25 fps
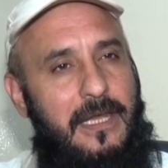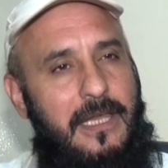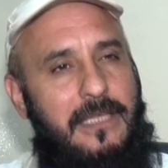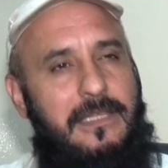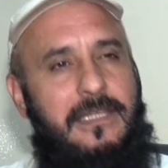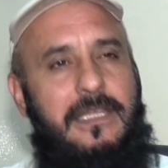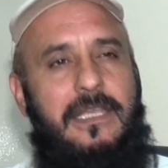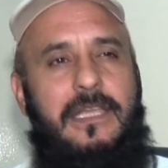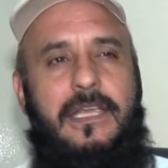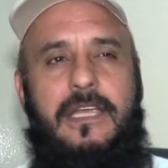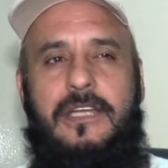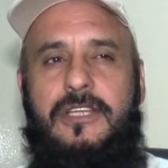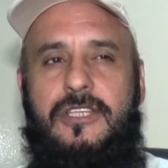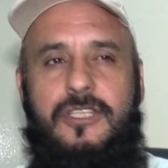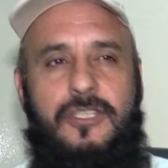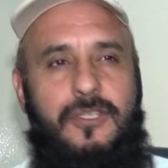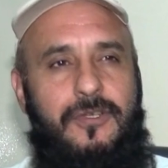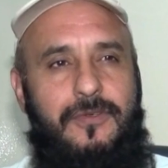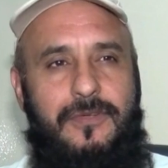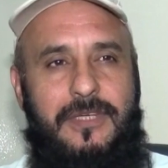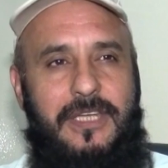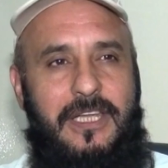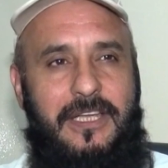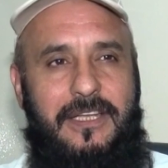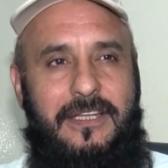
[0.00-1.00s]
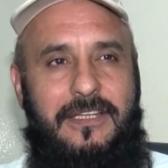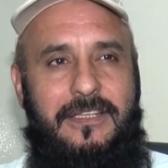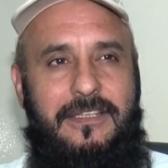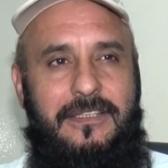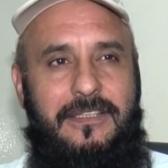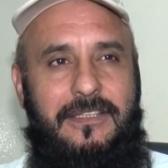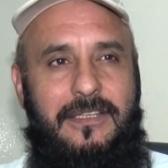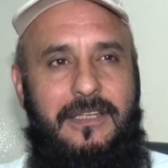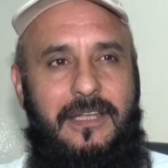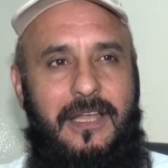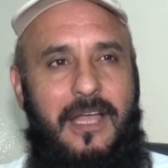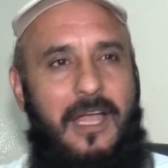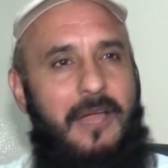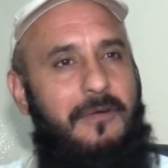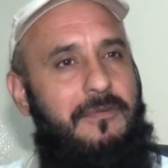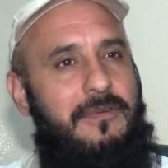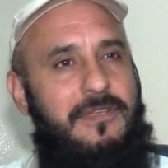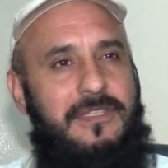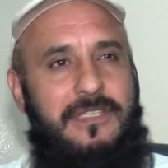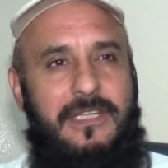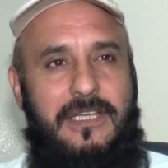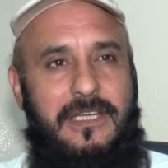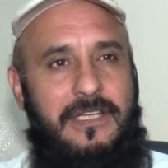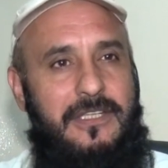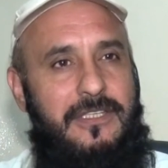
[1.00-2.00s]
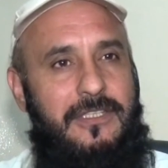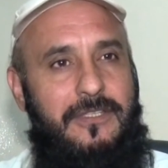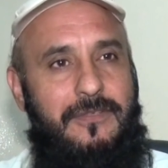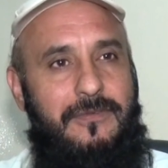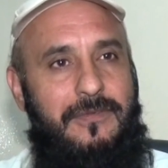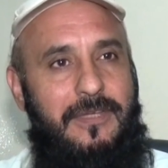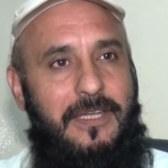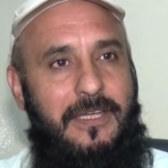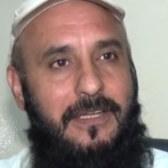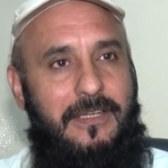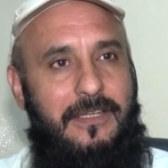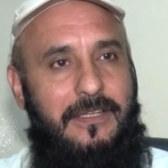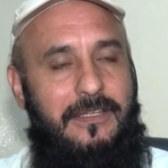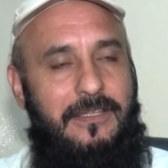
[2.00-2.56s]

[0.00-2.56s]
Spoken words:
And I think it's unique. I would say it's unique.